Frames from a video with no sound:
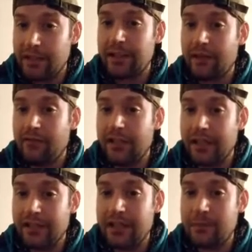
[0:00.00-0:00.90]
of the
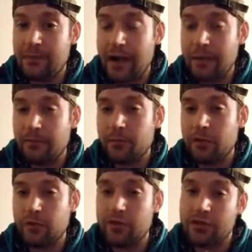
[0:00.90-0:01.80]
King James Bible,
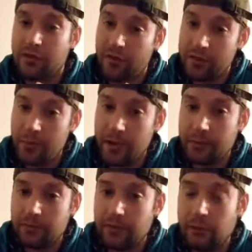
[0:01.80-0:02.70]
which was the first
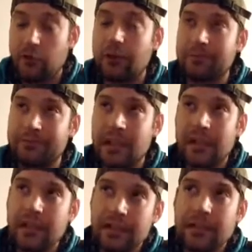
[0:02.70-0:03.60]
Bible, or
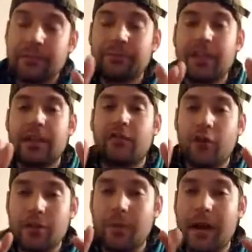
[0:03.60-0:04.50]
the
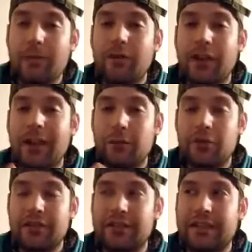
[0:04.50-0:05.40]
first Bible that was